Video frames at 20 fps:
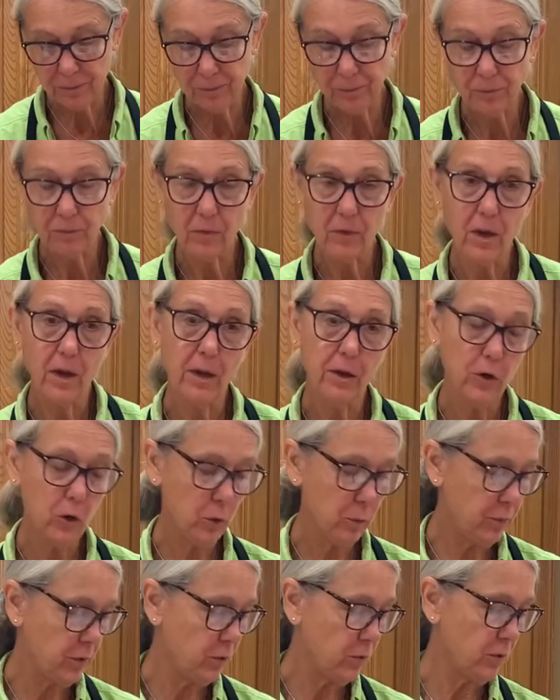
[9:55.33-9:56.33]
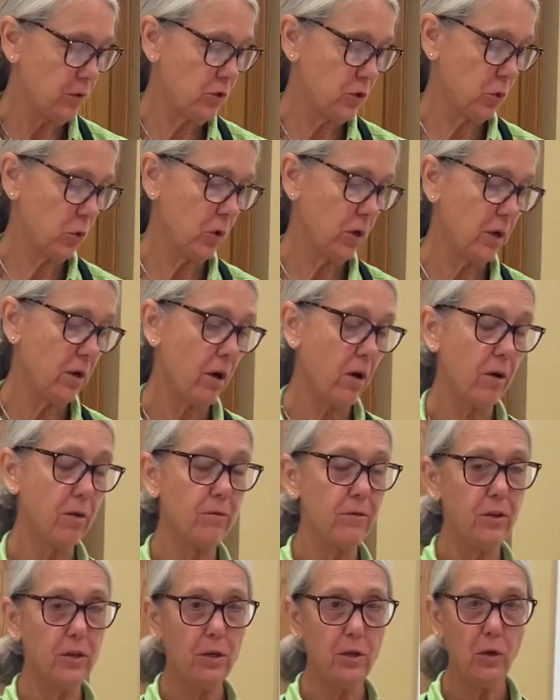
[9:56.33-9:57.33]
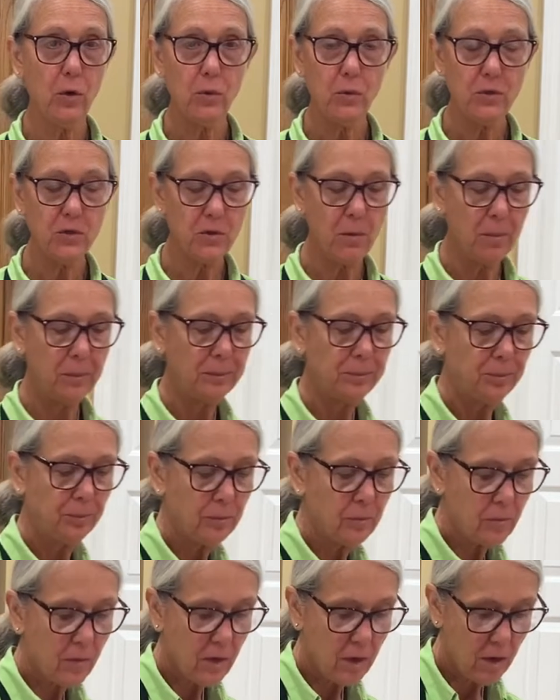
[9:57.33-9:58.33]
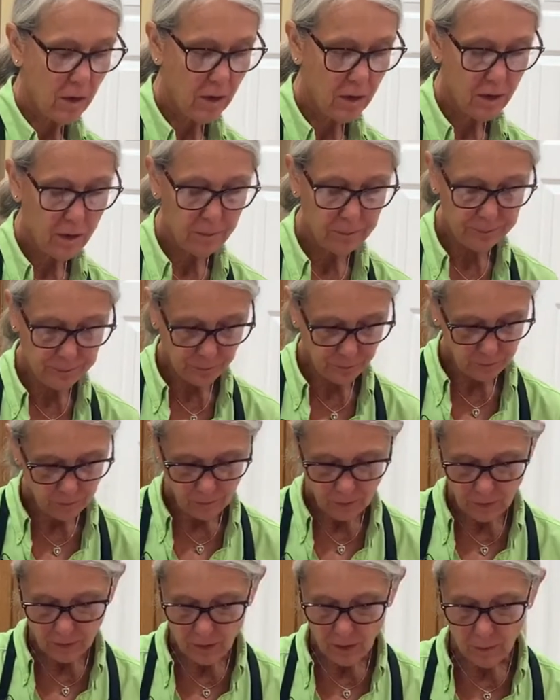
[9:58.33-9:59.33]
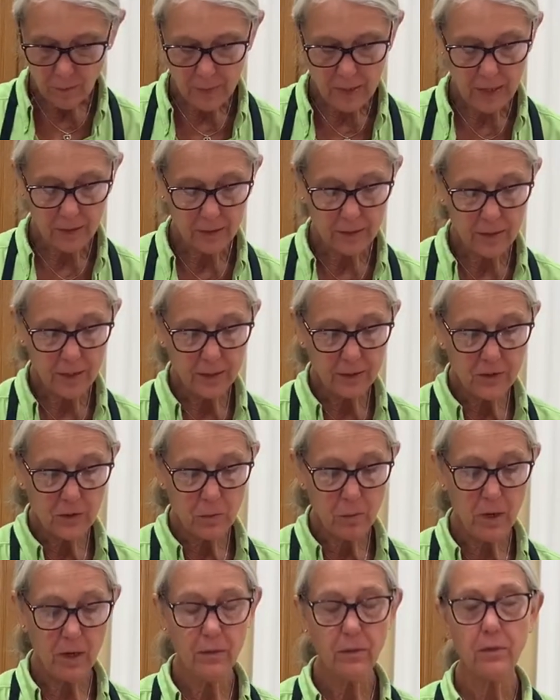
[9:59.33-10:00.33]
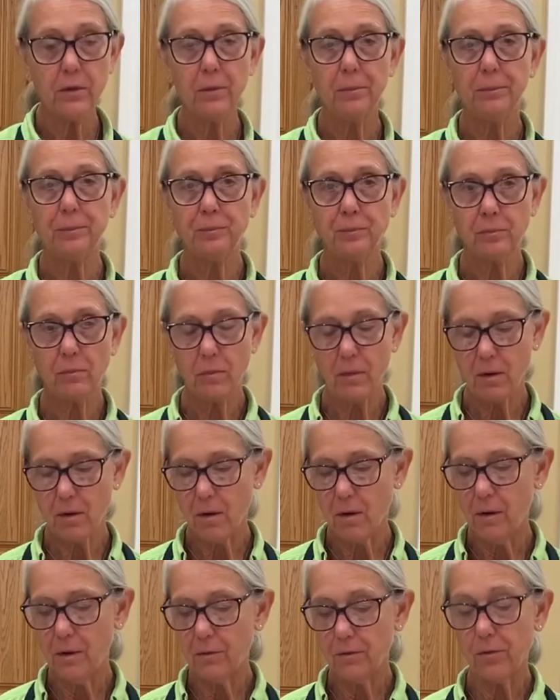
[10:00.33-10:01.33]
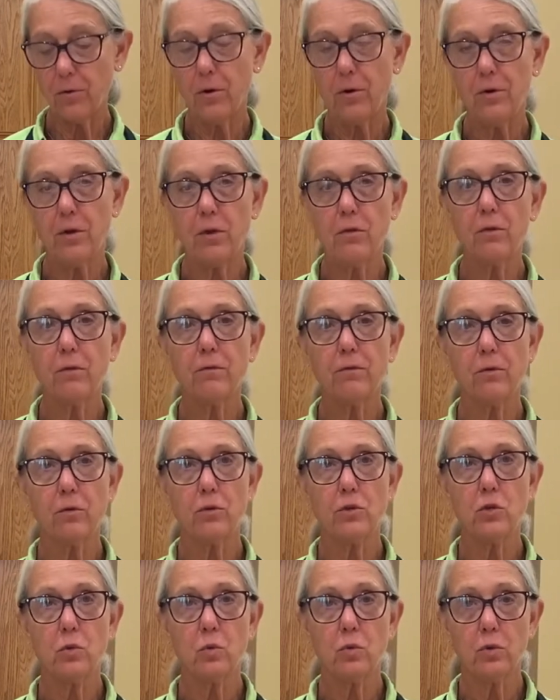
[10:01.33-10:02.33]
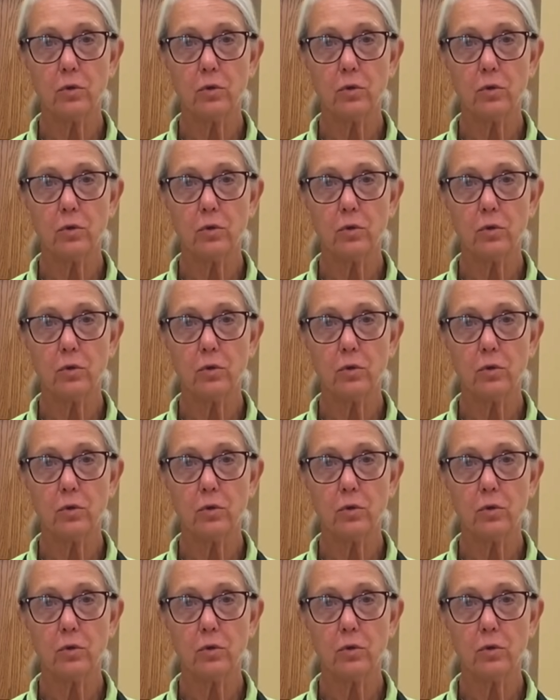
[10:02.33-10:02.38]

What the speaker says: I hope you enjoy our videos. Come back next month for another virtual